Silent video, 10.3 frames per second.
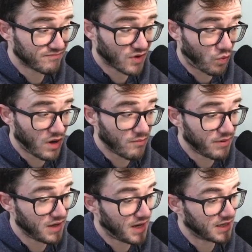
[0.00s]
quite a
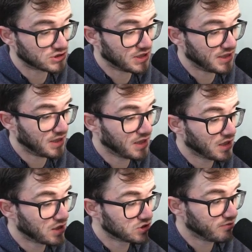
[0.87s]
bit actually.
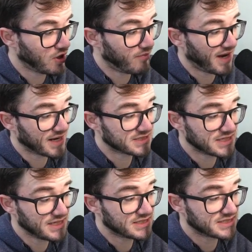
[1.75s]
So we go back and it's
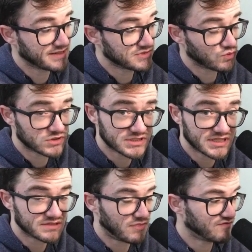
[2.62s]
nearly the same as it was
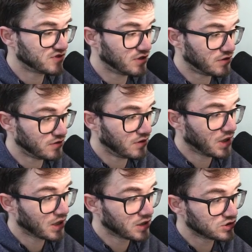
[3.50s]
6 months ago.
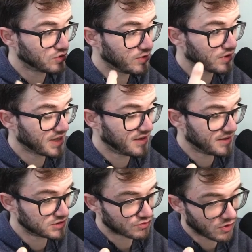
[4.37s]
So we're looking at
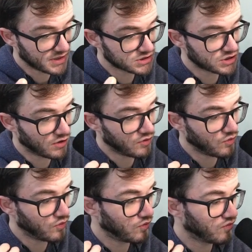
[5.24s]
this, right?
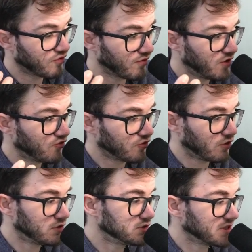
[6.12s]
So
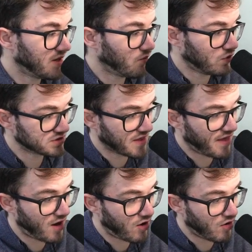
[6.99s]
$300, it was at
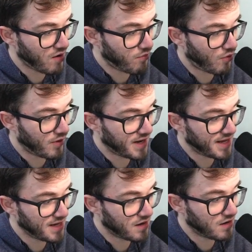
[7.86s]
that high point
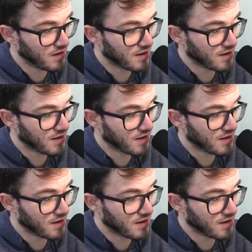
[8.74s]
here,